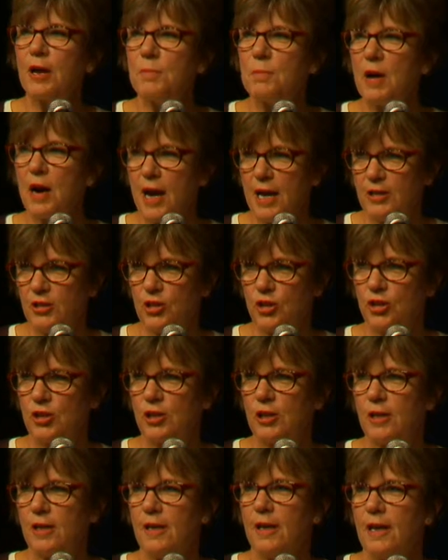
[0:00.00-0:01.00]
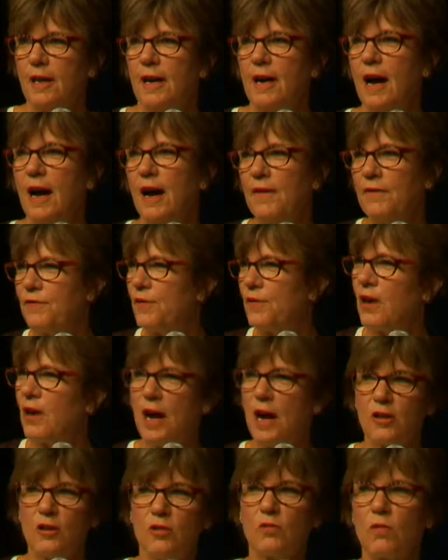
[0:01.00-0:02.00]
much for
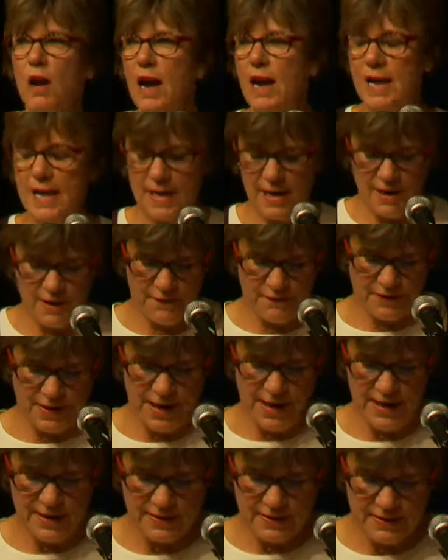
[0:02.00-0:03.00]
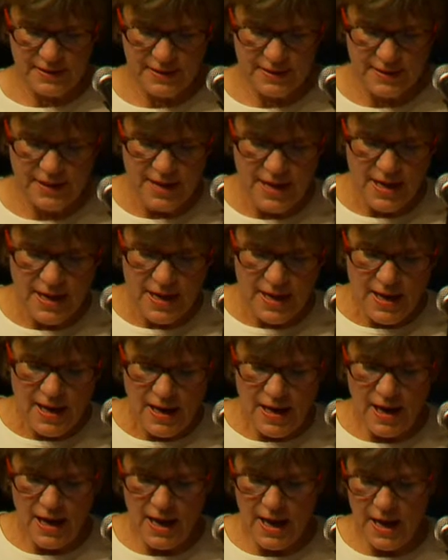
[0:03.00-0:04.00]
a great event.
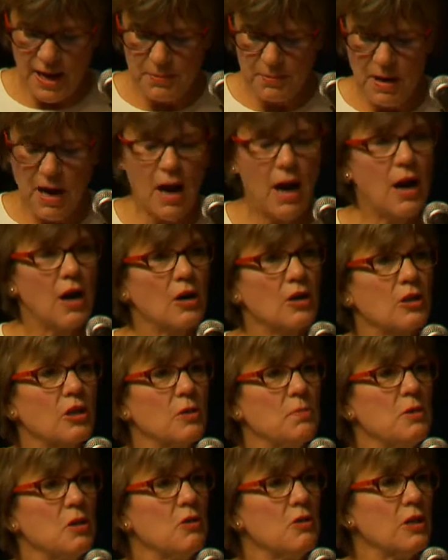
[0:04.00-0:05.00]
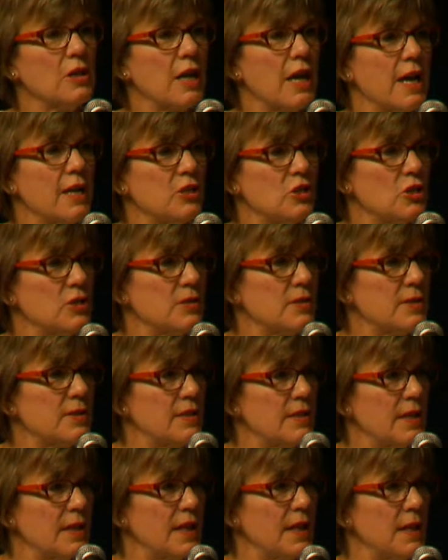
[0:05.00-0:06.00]
Our communications
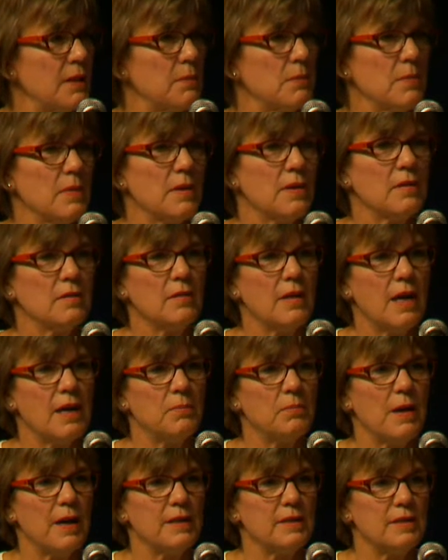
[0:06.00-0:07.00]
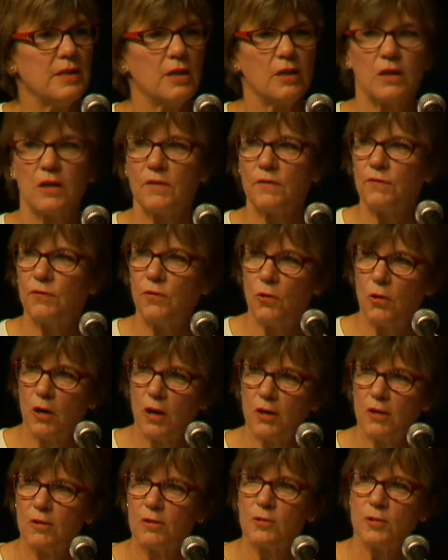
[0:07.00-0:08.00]
team, led by Taryn
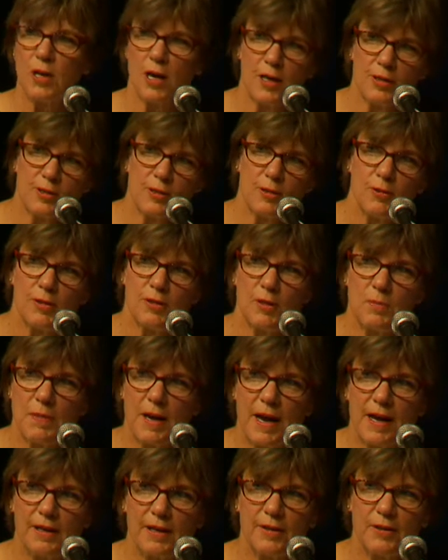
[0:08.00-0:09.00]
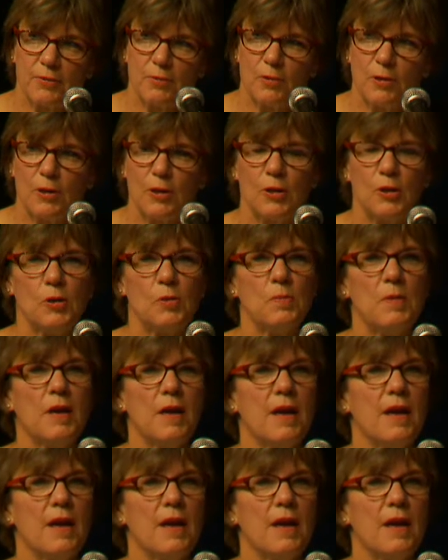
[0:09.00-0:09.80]
Fort, who's also at the back of the room,